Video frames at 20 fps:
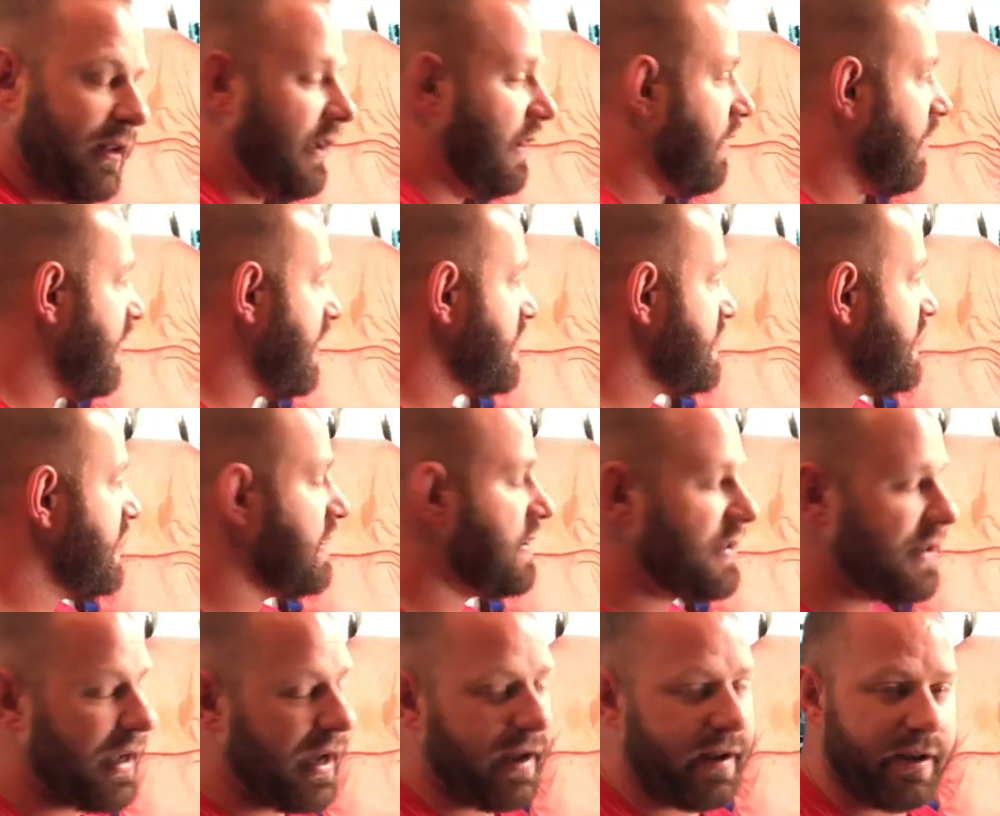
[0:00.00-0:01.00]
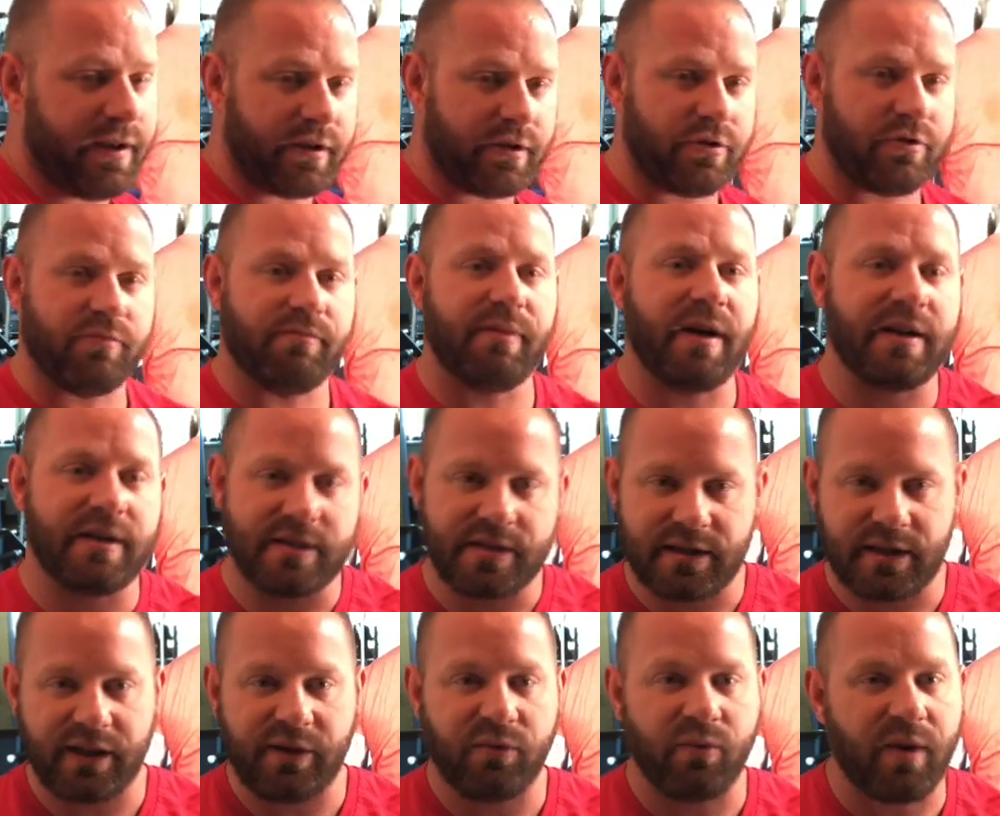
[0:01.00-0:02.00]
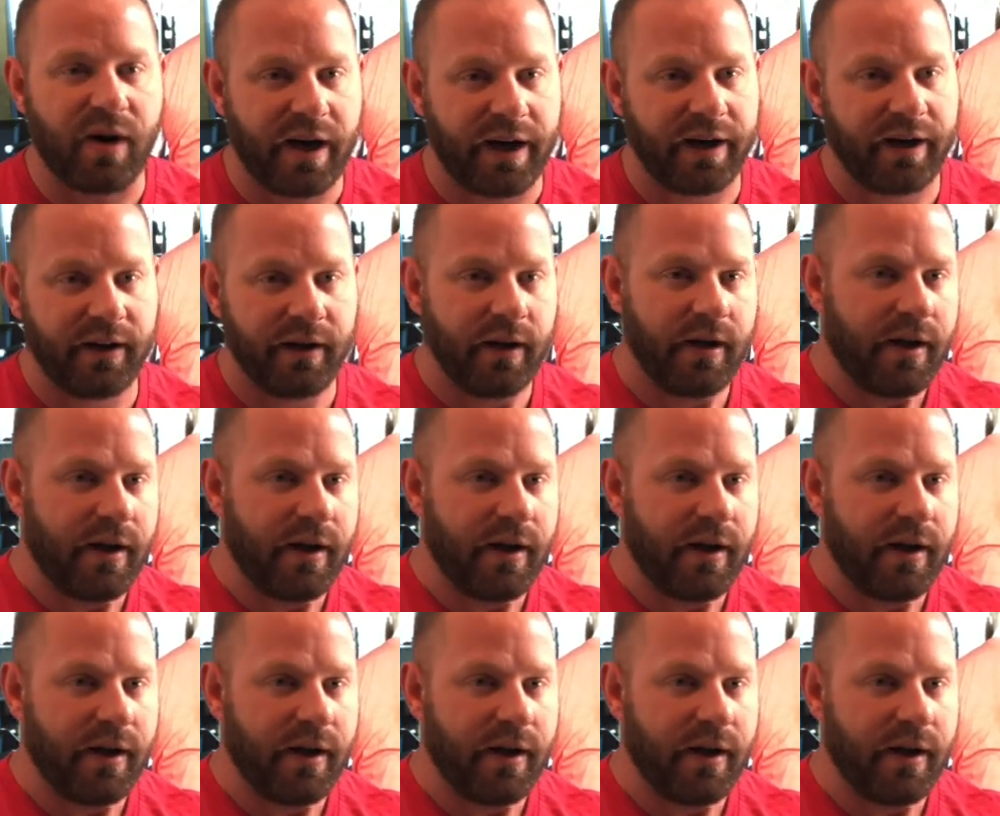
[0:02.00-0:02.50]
and Austin's not a tremendously wide